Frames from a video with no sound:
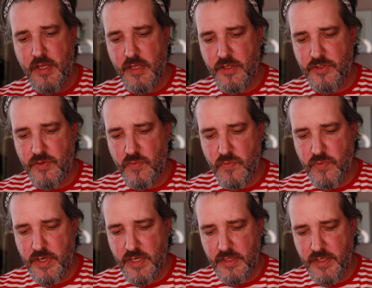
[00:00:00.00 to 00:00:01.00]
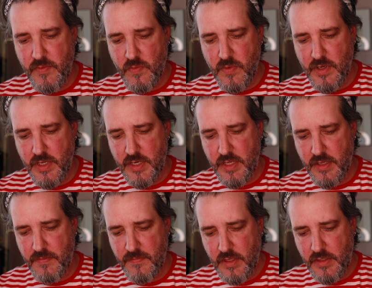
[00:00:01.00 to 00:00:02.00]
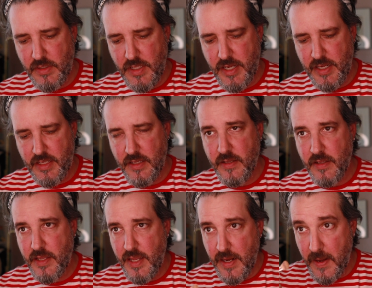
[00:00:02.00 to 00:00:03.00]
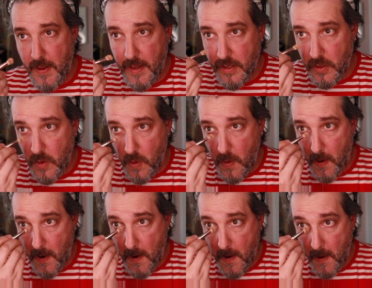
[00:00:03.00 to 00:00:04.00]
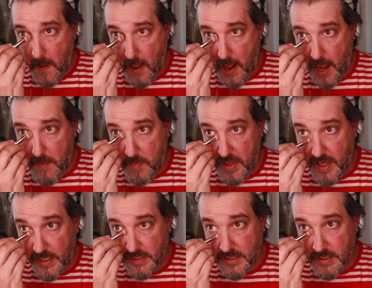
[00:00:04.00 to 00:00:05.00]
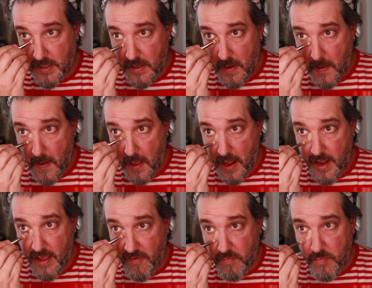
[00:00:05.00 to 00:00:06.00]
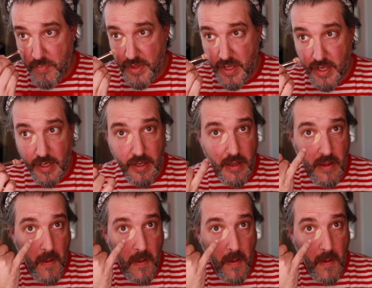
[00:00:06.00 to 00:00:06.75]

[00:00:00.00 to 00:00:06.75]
is you really wanna like get in your eye pits. I have big